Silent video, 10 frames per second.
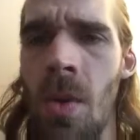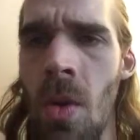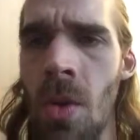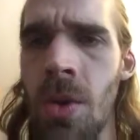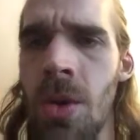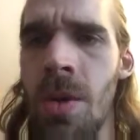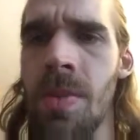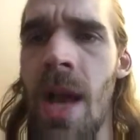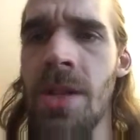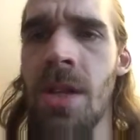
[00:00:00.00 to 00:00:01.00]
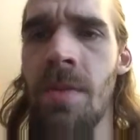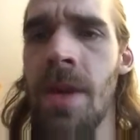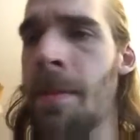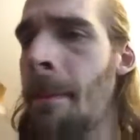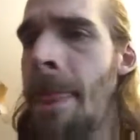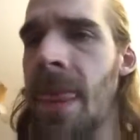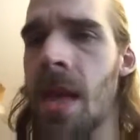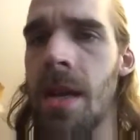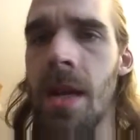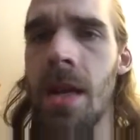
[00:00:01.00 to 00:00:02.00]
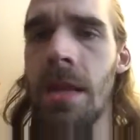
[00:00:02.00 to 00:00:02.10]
older black gentleman, and